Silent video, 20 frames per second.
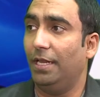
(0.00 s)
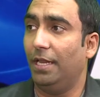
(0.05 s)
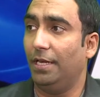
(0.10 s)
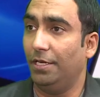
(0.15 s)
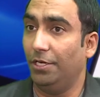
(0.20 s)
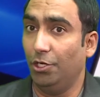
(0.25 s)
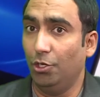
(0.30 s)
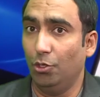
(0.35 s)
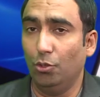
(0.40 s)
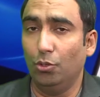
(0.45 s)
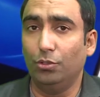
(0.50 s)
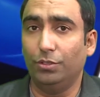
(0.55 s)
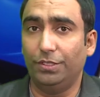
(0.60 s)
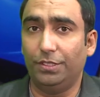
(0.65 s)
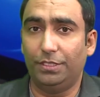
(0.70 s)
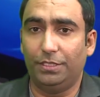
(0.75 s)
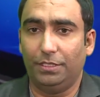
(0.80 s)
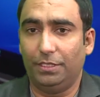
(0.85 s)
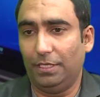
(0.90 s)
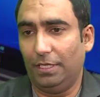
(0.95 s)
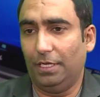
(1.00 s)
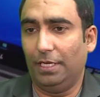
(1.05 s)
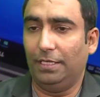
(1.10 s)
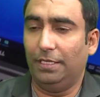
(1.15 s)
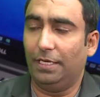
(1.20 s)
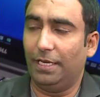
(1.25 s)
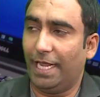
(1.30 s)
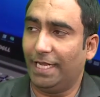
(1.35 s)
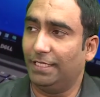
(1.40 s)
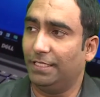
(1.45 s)
and used in
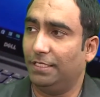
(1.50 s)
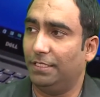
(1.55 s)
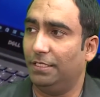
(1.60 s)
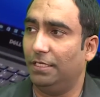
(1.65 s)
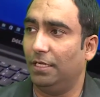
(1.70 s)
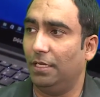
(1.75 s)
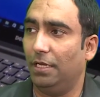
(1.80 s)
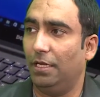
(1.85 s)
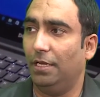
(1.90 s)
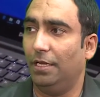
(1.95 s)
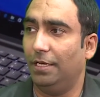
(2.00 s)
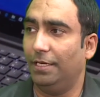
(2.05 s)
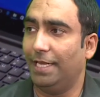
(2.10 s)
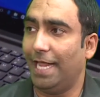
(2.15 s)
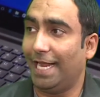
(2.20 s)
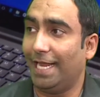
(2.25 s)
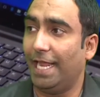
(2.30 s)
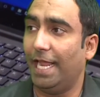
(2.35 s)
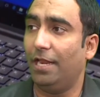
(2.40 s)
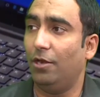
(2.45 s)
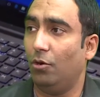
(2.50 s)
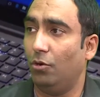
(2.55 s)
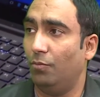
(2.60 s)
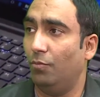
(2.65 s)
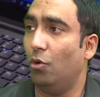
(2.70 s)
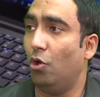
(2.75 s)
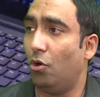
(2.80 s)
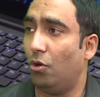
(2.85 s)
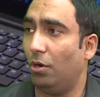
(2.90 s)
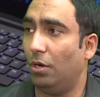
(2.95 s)
the next decade or
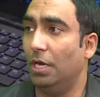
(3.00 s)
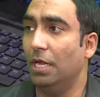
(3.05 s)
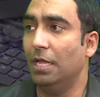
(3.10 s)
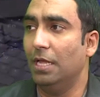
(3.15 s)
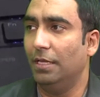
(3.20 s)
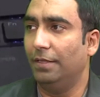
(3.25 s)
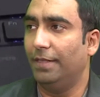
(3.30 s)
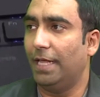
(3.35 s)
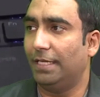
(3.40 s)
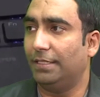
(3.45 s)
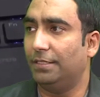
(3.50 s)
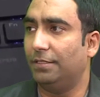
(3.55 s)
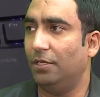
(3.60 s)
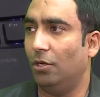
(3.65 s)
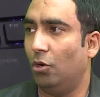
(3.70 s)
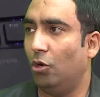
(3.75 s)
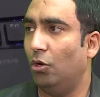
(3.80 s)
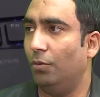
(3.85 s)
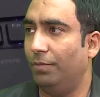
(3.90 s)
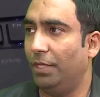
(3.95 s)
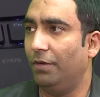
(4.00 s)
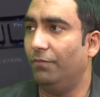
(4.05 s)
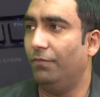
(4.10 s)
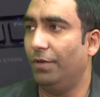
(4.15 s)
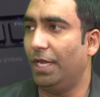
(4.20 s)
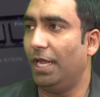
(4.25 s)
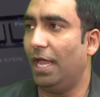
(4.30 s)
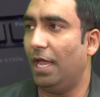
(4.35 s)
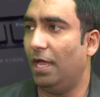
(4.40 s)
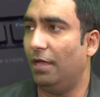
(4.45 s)
more. That's the hope that
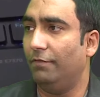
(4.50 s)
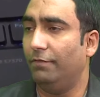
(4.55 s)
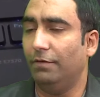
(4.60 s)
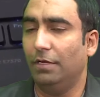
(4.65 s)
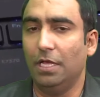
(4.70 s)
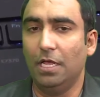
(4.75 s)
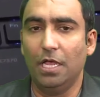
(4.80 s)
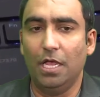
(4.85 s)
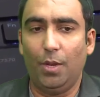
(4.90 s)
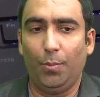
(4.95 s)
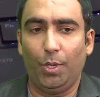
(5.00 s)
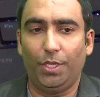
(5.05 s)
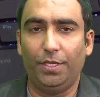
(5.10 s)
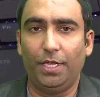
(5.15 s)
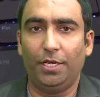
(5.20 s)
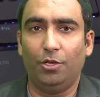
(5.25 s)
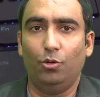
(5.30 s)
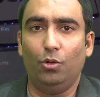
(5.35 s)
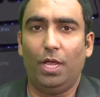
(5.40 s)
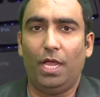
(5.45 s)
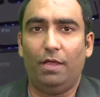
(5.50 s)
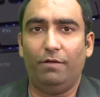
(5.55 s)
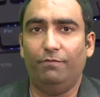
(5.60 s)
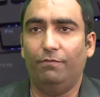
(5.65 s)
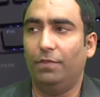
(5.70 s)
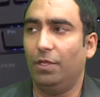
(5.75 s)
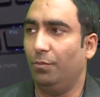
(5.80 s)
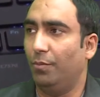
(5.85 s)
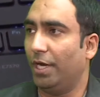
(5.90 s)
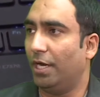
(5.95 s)
we have. But then you
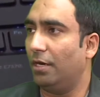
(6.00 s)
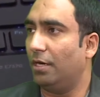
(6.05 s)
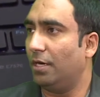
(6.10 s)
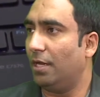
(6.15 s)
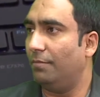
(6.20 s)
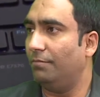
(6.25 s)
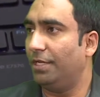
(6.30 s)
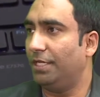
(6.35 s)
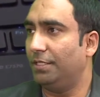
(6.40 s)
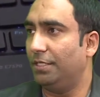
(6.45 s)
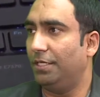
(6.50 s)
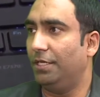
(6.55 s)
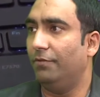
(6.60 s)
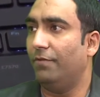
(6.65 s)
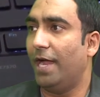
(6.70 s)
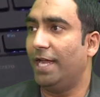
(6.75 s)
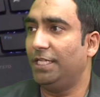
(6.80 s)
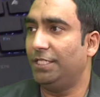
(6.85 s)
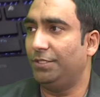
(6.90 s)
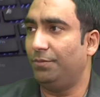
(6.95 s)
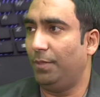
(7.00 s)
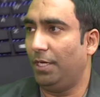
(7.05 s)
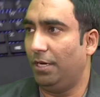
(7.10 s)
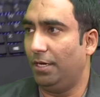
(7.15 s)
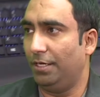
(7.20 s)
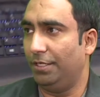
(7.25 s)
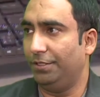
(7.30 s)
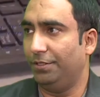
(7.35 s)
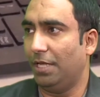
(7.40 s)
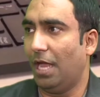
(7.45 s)
have the bigger companies, the device
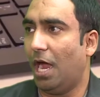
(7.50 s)
players, the